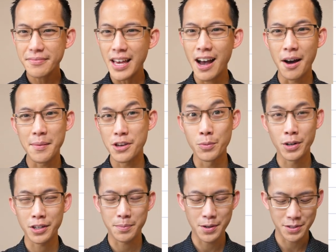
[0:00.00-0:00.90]
Um, and you're
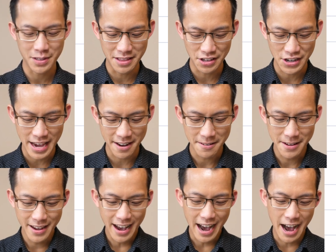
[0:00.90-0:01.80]
welcome to post it in the chat.
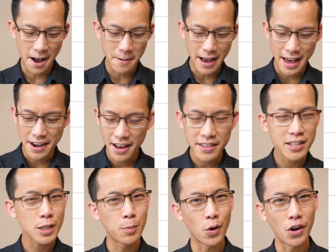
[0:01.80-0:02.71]
Um, another
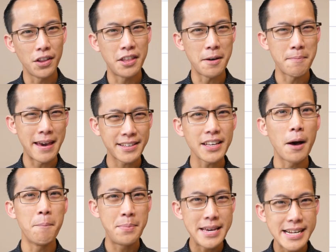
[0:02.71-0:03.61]
sport that makes
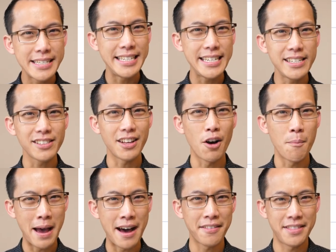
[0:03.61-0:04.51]
a big deal
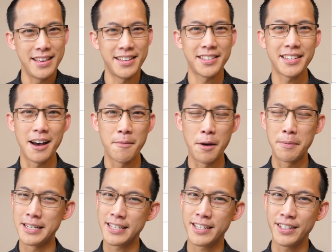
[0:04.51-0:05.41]
about this, um,
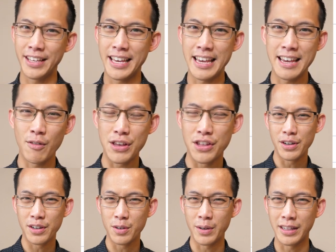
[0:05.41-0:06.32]
particularly when
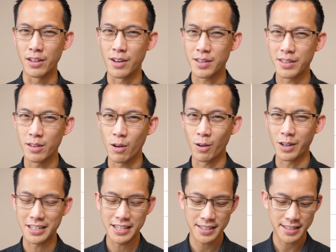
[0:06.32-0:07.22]
doing
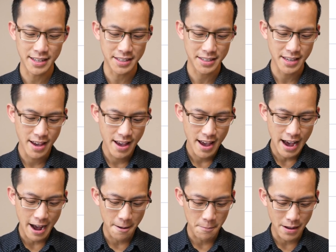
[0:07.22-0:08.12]
longer distance,
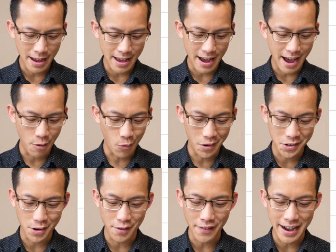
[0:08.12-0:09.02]
um, I
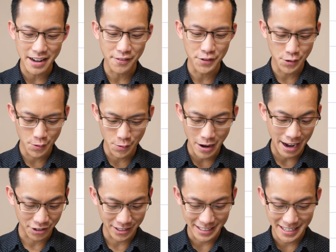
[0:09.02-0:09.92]
wonder if any of you
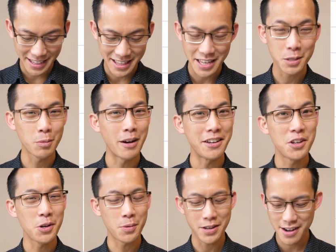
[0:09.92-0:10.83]
actually did this when
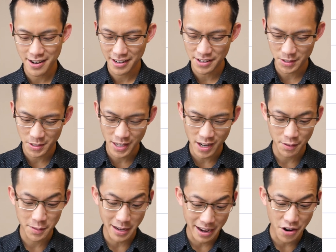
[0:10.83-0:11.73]
you were younger
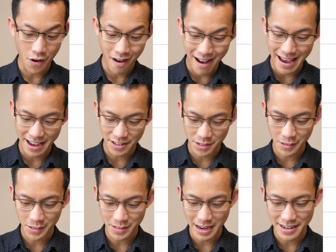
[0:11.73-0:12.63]
yourselves. I know I had to
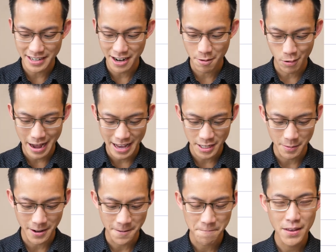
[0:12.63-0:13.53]
because I had terrible
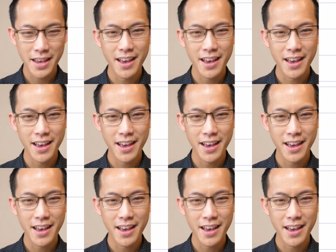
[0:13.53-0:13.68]
asthma.